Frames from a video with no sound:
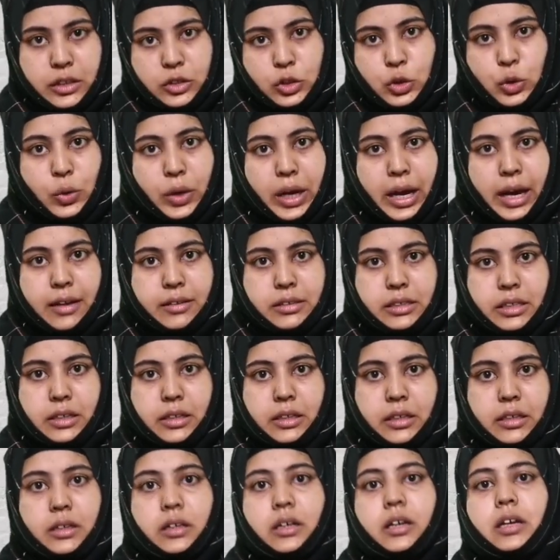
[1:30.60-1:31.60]

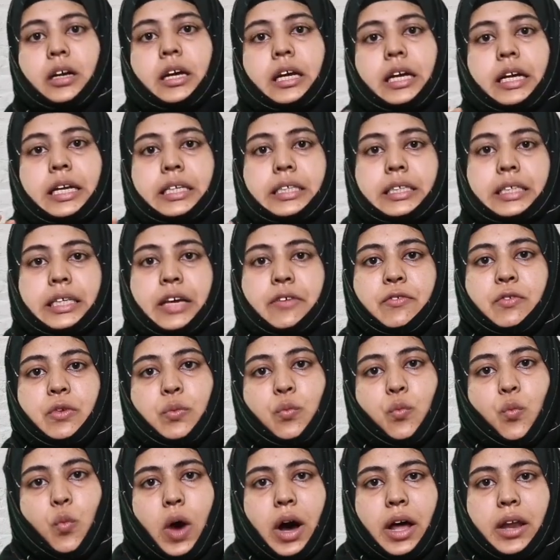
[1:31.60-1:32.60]
together is
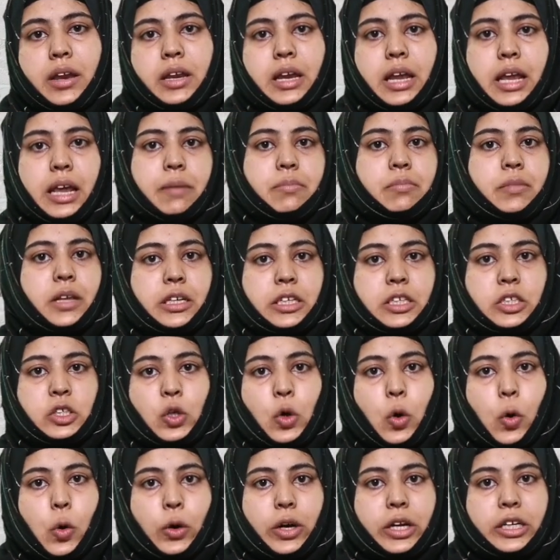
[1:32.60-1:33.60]
given one name that is
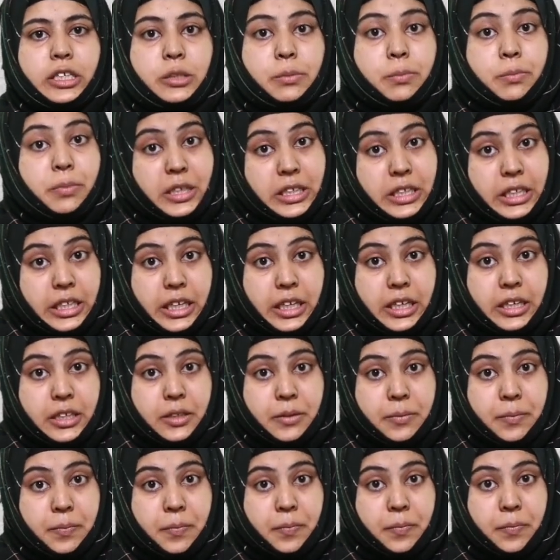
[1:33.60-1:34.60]
called as predicate.
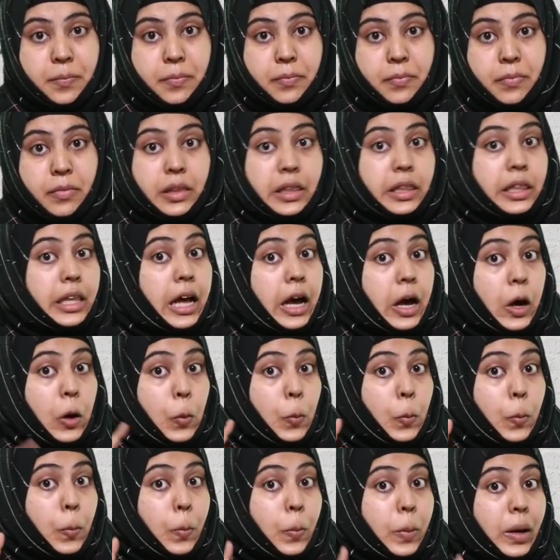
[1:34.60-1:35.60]

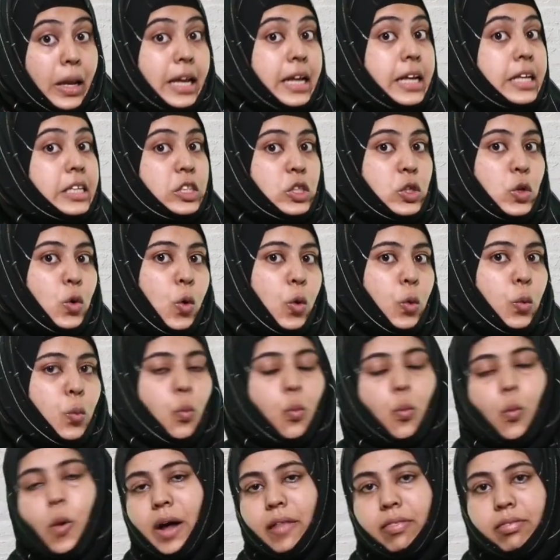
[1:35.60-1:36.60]
Now, please note
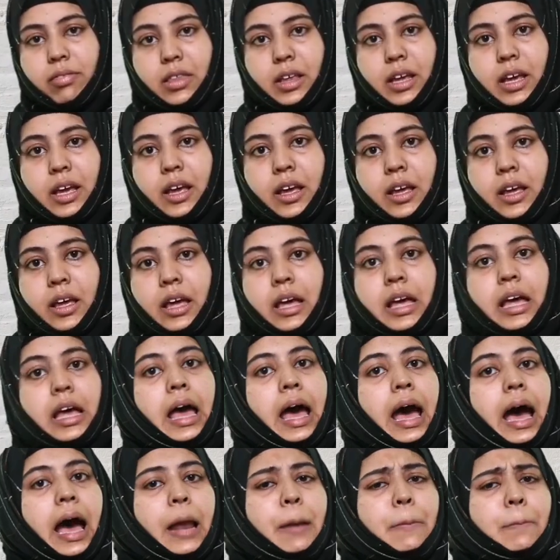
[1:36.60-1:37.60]
one thing
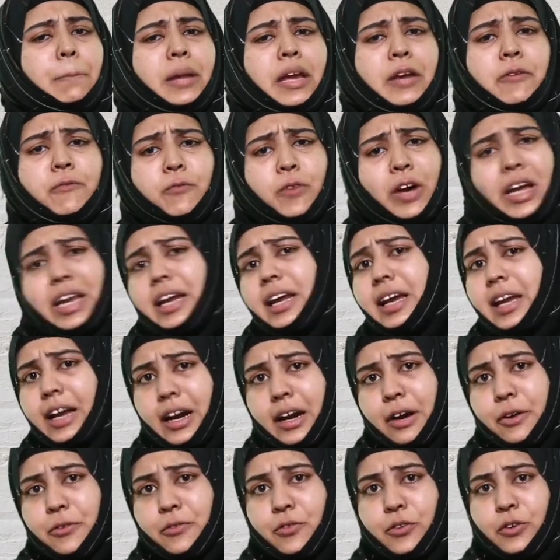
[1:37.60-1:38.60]
and be very
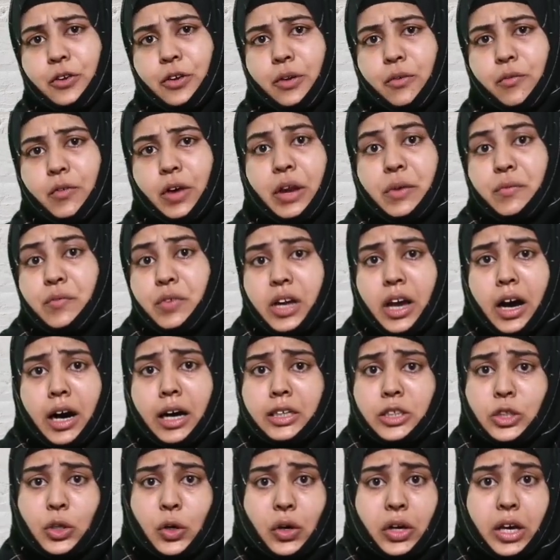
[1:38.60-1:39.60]
careful when we
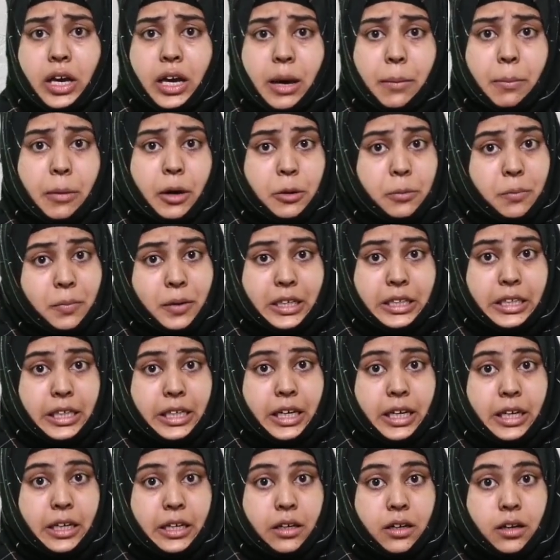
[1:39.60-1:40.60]
are talking about
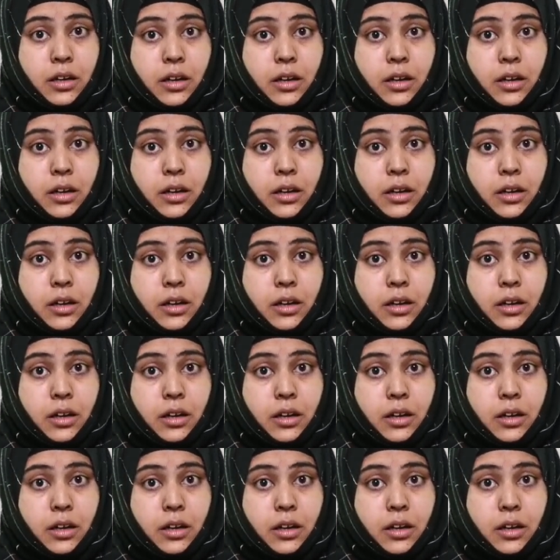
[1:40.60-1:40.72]
predicate.